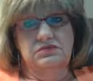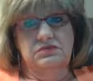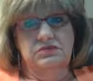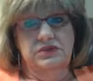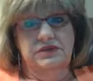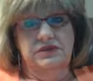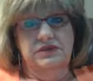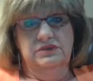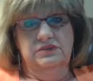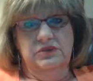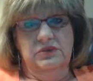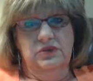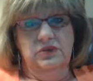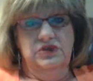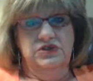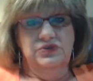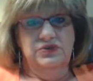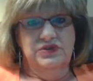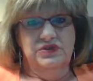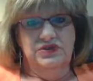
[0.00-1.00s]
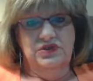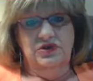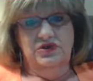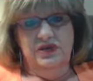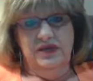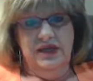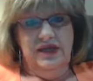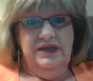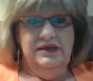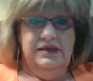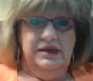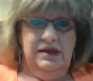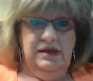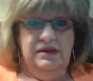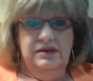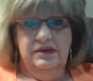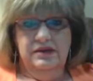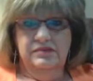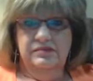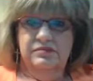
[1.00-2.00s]
when the boys would start
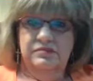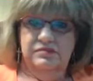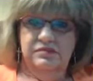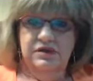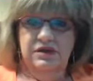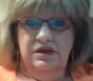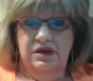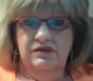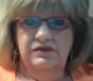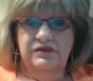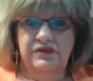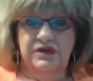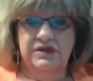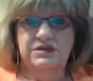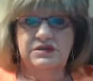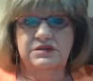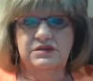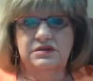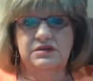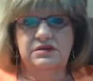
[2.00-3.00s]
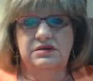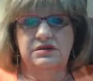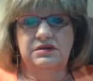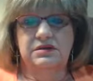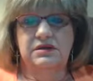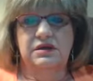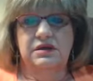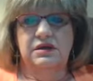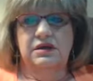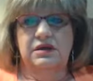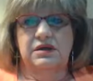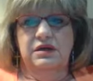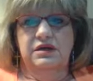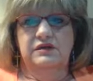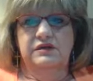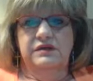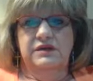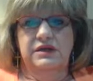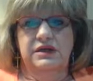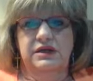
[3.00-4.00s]
yanging and, fussing and
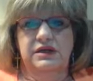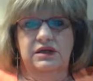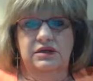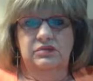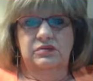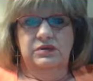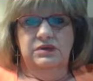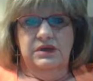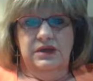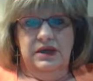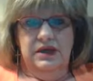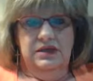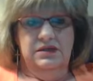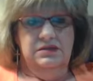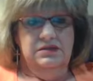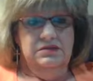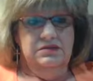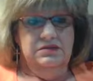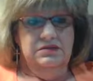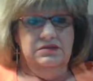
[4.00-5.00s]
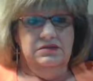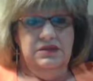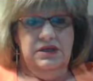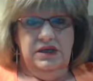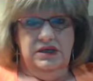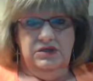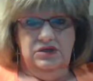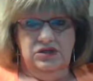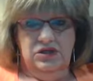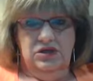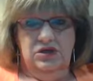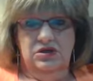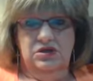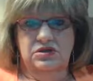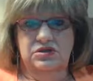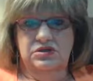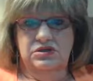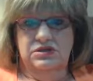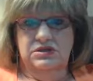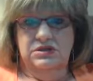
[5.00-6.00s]
everything, he would kind of take
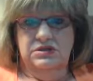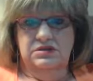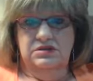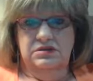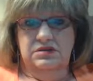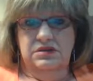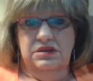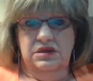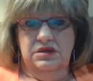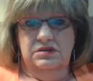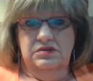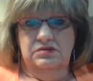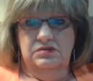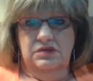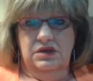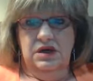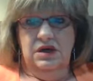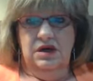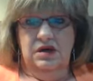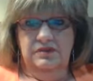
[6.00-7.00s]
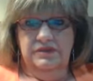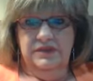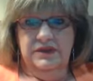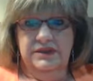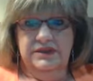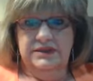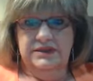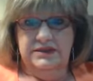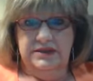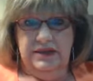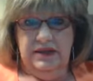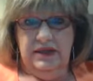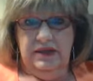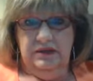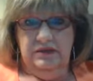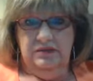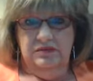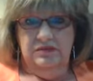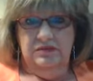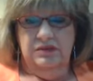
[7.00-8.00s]
charge and, calm things
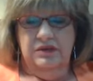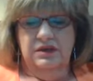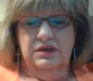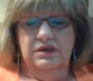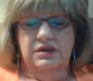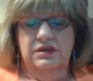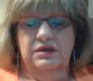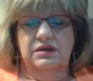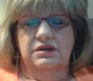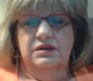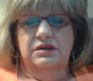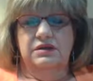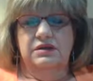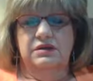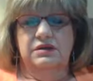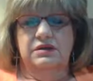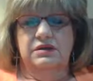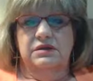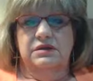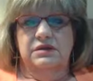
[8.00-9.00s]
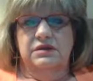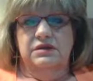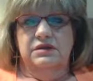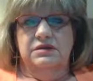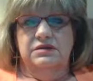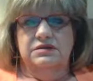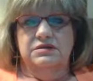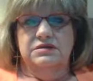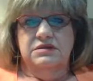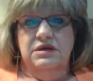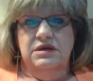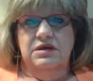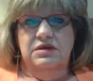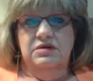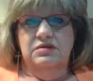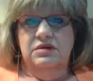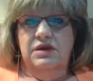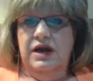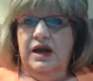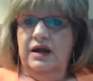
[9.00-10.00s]
down.
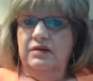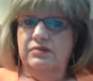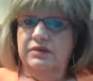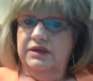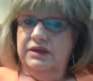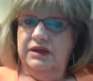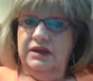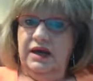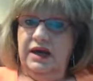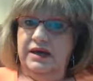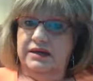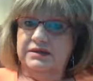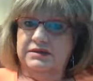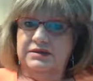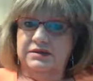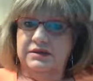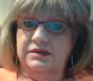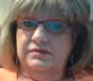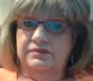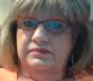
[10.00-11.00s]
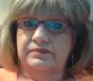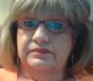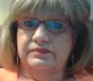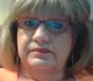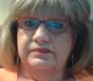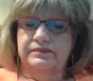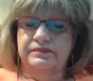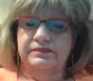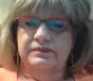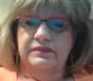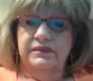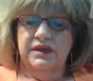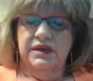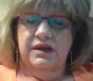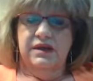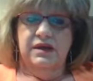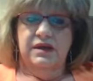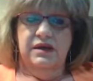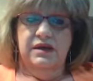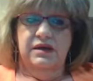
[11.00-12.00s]
So I really liked him.
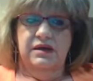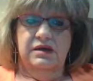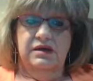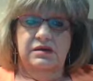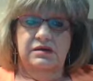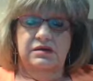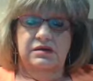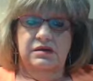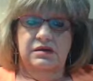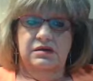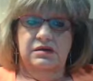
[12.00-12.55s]
And,